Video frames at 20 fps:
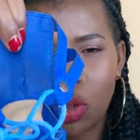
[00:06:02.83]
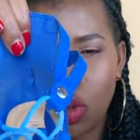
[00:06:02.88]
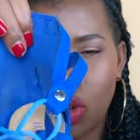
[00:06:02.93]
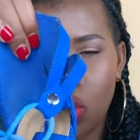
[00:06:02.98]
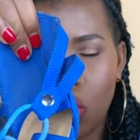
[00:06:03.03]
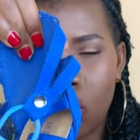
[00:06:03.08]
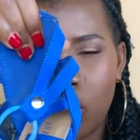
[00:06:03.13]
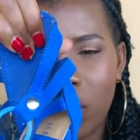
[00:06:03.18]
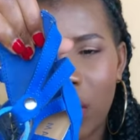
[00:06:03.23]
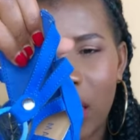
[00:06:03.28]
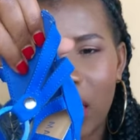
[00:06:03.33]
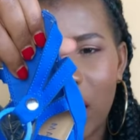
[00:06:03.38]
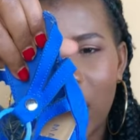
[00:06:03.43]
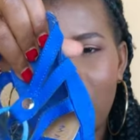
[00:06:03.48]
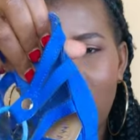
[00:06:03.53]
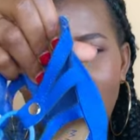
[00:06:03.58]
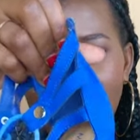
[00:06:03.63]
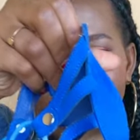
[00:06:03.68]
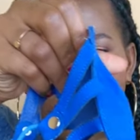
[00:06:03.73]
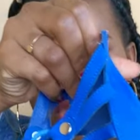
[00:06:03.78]
too
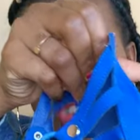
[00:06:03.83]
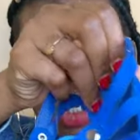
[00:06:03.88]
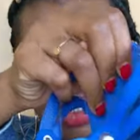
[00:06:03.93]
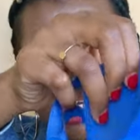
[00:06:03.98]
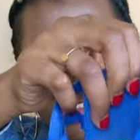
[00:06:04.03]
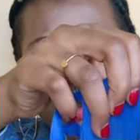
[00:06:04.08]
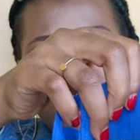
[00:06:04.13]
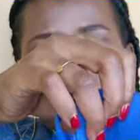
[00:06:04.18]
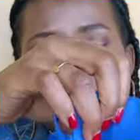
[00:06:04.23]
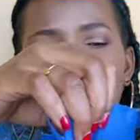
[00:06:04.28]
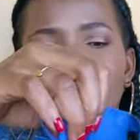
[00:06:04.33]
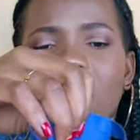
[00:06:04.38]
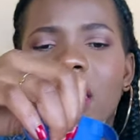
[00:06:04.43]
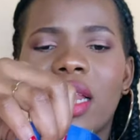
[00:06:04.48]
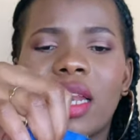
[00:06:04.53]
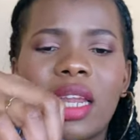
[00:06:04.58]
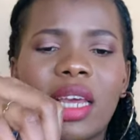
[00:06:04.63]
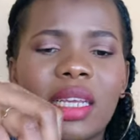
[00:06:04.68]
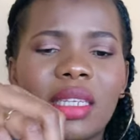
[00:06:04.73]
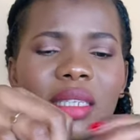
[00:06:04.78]
much. The
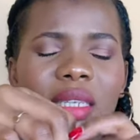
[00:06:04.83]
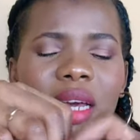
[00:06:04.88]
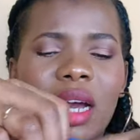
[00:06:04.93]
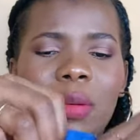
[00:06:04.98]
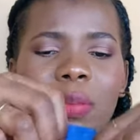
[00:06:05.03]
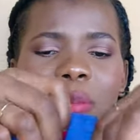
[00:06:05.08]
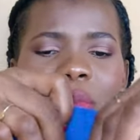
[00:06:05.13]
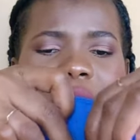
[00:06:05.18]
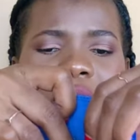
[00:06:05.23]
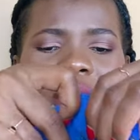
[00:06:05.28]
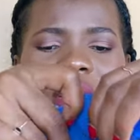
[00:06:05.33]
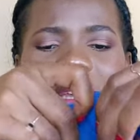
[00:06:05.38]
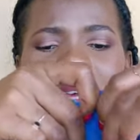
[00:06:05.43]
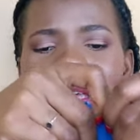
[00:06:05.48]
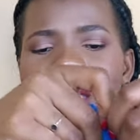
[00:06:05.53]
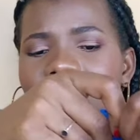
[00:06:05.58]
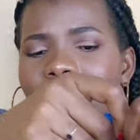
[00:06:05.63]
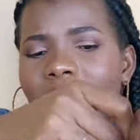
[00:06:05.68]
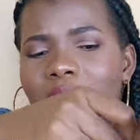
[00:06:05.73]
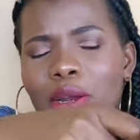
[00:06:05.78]
lace up
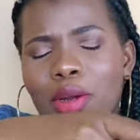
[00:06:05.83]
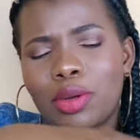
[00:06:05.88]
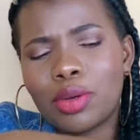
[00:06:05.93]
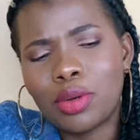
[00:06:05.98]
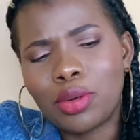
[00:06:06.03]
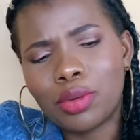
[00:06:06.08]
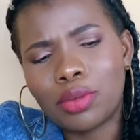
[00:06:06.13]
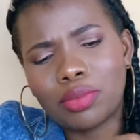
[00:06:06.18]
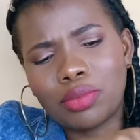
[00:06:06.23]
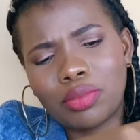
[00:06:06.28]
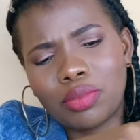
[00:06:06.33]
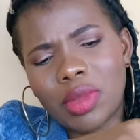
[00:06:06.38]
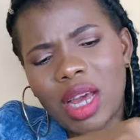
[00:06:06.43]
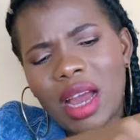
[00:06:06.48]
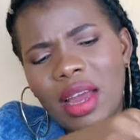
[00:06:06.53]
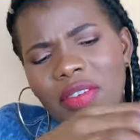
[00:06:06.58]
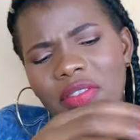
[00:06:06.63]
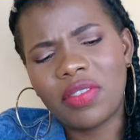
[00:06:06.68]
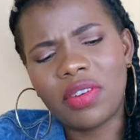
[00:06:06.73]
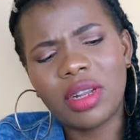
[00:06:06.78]
thingy, I don't know.
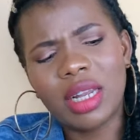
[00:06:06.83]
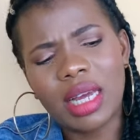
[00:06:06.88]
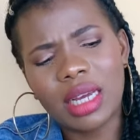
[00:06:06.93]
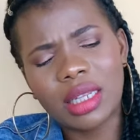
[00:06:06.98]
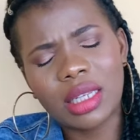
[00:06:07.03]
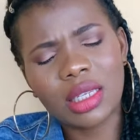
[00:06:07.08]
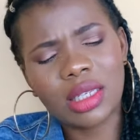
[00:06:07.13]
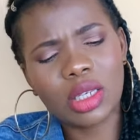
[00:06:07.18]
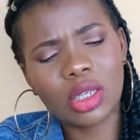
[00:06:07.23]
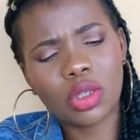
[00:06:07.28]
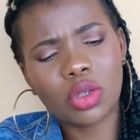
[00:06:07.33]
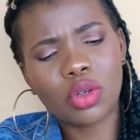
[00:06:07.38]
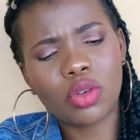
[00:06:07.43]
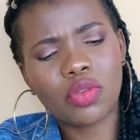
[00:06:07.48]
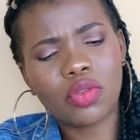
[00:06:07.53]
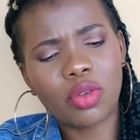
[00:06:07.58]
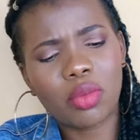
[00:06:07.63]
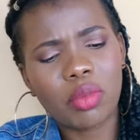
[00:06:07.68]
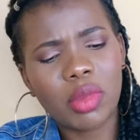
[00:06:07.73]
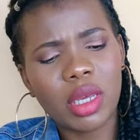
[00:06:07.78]
I feel like this is not
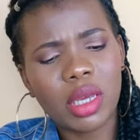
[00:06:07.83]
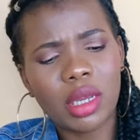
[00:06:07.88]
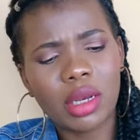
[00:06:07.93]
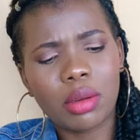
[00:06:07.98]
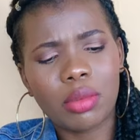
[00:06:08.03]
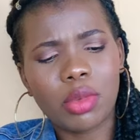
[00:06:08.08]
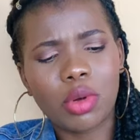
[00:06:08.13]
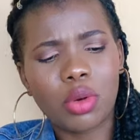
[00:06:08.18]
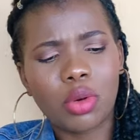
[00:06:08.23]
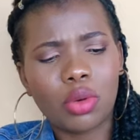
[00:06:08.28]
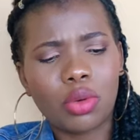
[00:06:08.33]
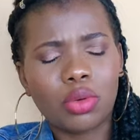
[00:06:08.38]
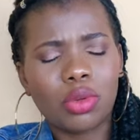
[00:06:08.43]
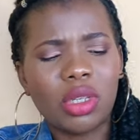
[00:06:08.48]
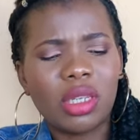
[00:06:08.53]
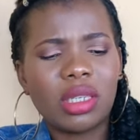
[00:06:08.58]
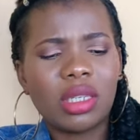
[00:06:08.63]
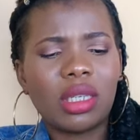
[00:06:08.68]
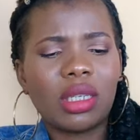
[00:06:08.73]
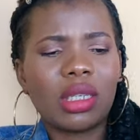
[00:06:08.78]
for me anymore.
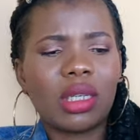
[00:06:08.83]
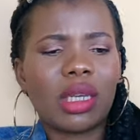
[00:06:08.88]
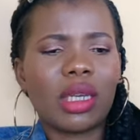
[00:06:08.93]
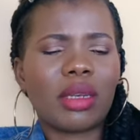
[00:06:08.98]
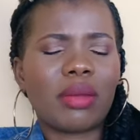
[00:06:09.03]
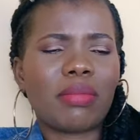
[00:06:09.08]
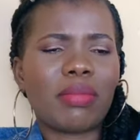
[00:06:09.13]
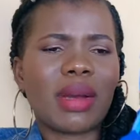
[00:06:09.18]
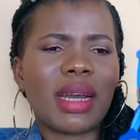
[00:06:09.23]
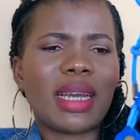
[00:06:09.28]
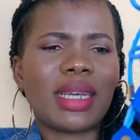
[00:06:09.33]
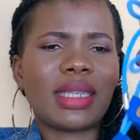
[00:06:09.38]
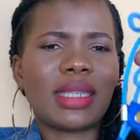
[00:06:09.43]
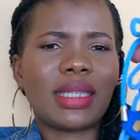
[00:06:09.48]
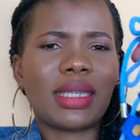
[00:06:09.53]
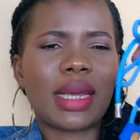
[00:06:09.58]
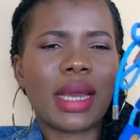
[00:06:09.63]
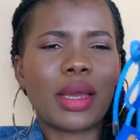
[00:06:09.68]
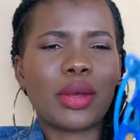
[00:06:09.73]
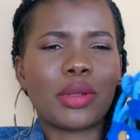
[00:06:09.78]
This isn't my
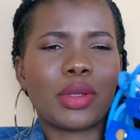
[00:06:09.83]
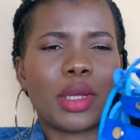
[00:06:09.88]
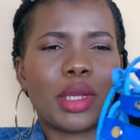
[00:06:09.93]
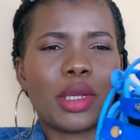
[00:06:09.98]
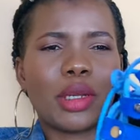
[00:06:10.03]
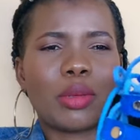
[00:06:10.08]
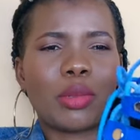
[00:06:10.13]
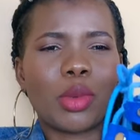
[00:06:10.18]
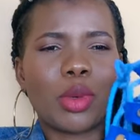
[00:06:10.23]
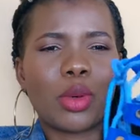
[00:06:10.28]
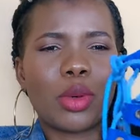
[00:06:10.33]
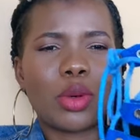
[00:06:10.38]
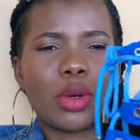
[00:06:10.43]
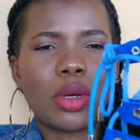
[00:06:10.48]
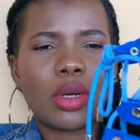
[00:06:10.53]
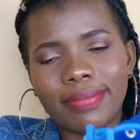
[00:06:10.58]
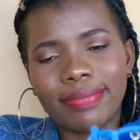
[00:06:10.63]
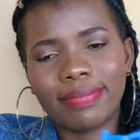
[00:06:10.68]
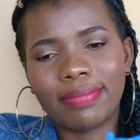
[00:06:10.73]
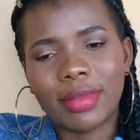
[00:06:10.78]
style anymore.
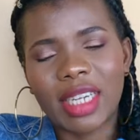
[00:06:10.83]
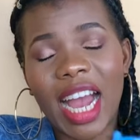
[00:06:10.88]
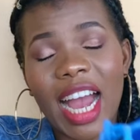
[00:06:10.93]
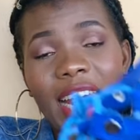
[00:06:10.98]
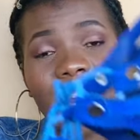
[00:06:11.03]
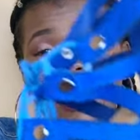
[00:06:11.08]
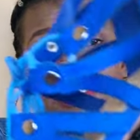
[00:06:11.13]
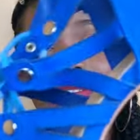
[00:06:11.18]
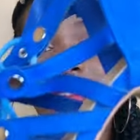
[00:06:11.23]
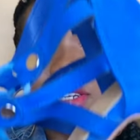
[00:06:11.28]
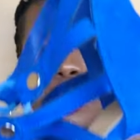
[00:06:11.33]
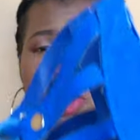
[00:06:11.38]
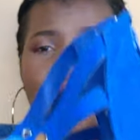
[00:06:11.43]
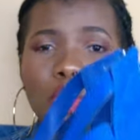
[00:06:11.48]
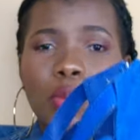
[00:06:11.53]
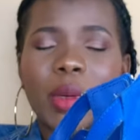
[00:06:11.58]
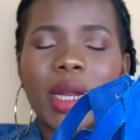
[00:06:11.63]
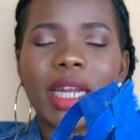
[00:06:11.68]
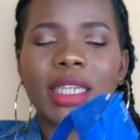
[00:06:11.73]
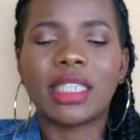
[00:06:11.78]
I love the
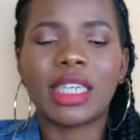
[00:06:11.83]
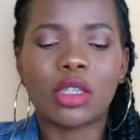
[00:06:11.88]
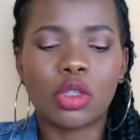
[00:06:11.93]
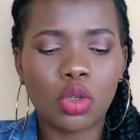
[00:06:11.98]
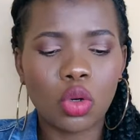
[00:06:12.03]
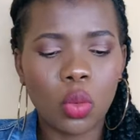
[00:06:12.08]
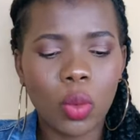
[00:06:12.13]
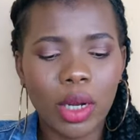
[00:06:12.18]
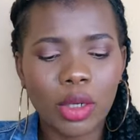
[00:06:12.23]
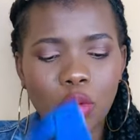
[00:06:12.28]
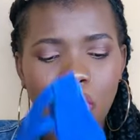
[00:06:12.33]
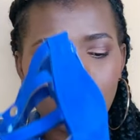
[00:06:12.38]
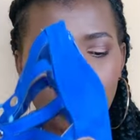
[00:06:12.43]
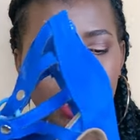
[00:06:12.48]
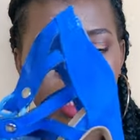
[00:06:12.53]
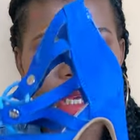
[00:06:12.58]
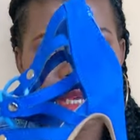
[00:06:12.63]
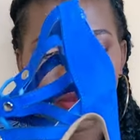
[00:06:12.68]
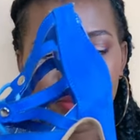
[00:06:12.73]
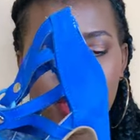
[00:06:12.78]
shoe, but I just don't want to be
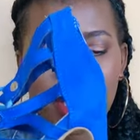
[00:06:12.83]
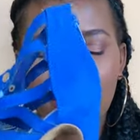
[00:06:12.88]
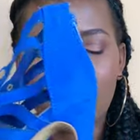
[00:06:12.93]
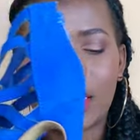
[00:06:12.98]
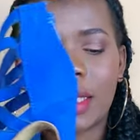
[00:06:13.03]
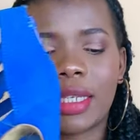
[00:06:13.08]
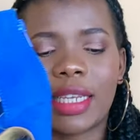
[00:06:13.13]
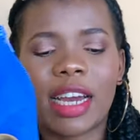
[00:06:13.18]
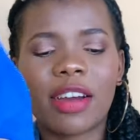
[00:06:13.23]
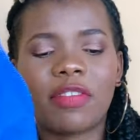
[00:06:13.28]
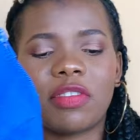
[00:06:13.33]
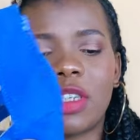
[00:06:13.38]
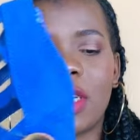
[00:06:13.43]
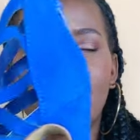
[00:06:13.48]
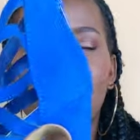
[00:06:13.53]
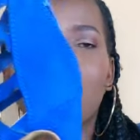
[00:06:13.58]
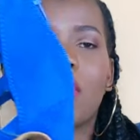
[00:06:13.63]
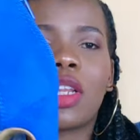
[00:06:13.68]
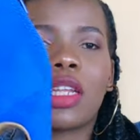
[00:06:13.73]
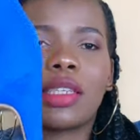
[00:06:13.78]
keeping stuff
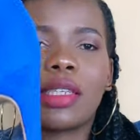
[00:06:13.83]
just for the